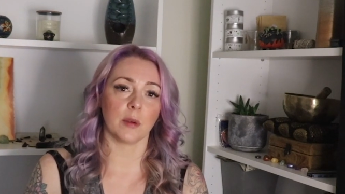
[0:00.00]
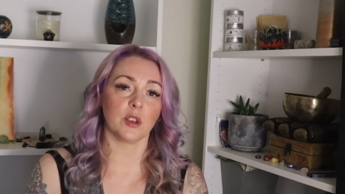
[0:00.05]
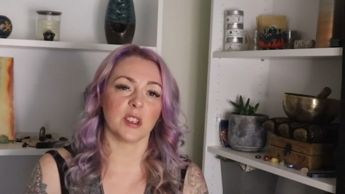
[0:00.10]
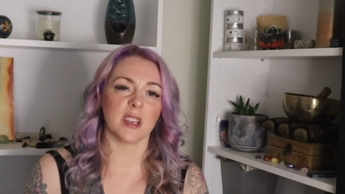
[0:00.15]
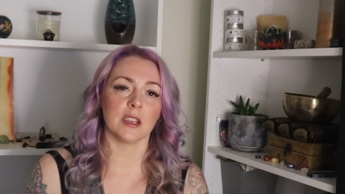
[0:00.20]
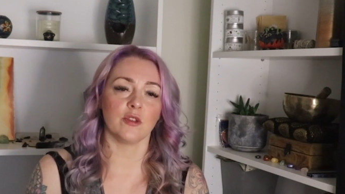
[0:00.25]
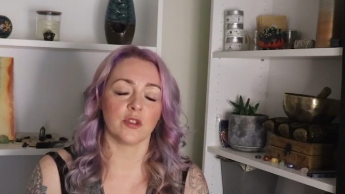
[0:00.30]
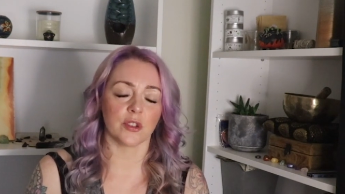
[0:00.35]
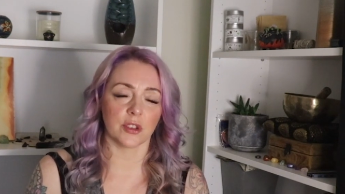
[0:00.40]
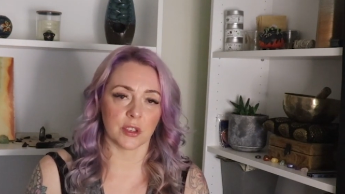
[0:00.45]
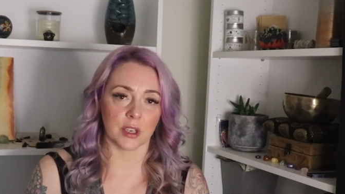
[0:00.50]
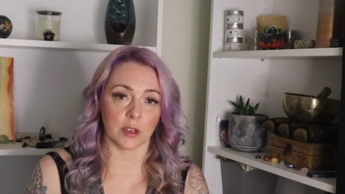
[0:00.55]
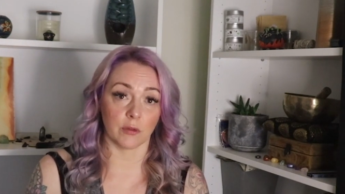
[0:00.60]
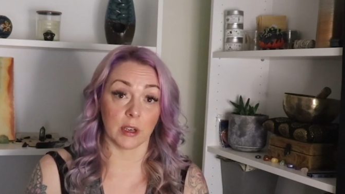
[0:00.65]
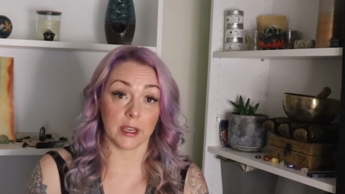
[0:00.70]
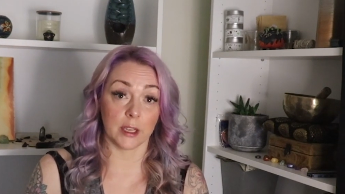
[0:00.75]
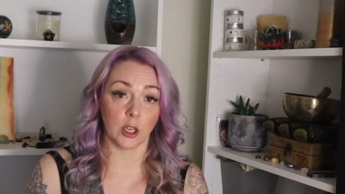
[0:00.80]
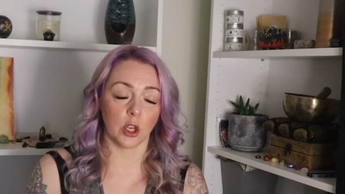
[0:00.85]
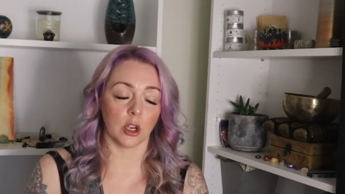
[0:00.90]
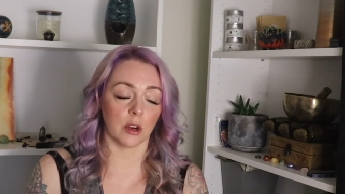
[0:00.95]
I was just interested,
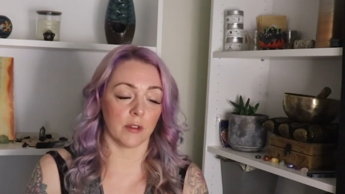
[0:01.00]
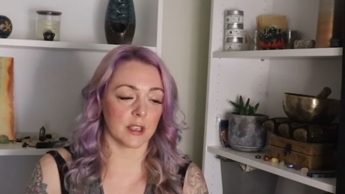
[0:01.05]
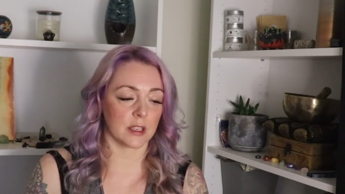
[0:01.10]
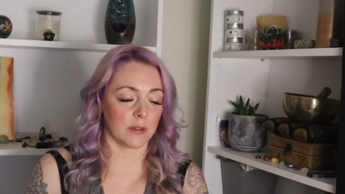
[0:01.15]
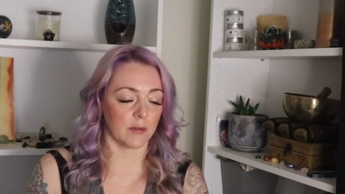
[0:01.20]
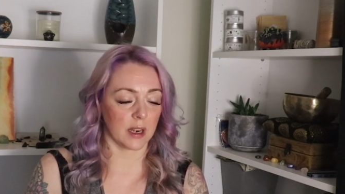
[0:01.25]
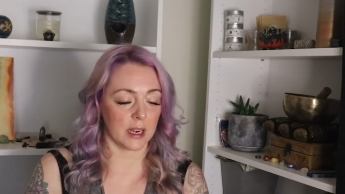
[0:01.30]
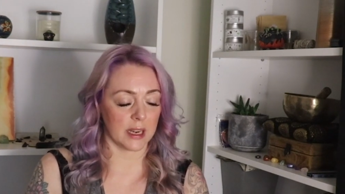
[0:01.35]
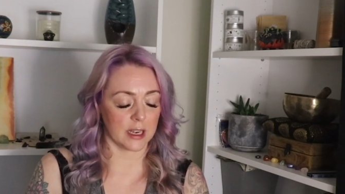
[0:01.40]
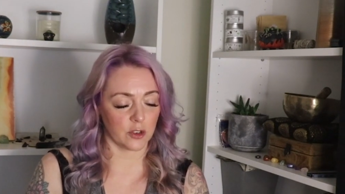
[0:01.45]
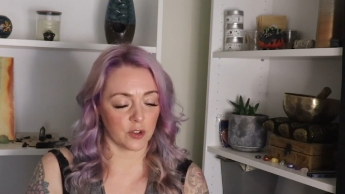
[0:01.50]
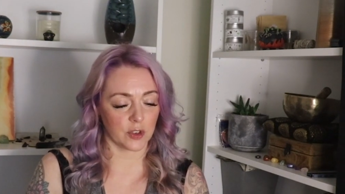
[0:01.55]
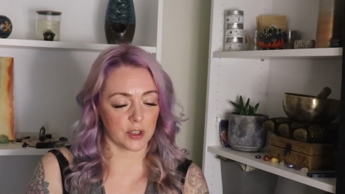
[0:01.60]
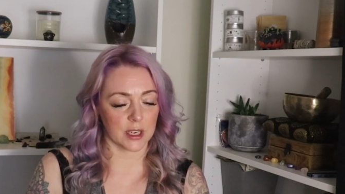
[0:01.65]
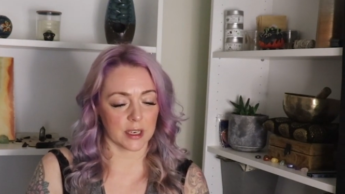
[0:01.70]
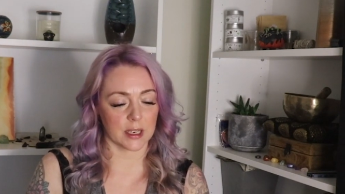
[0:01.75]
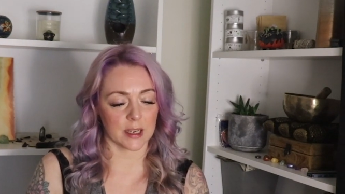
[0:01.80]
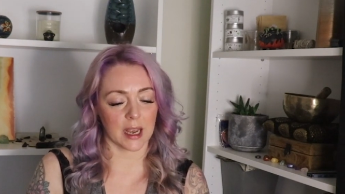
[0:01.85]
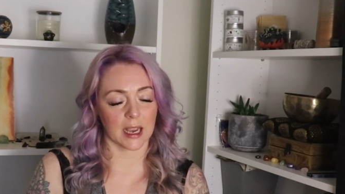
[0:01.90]
really curious and really interested.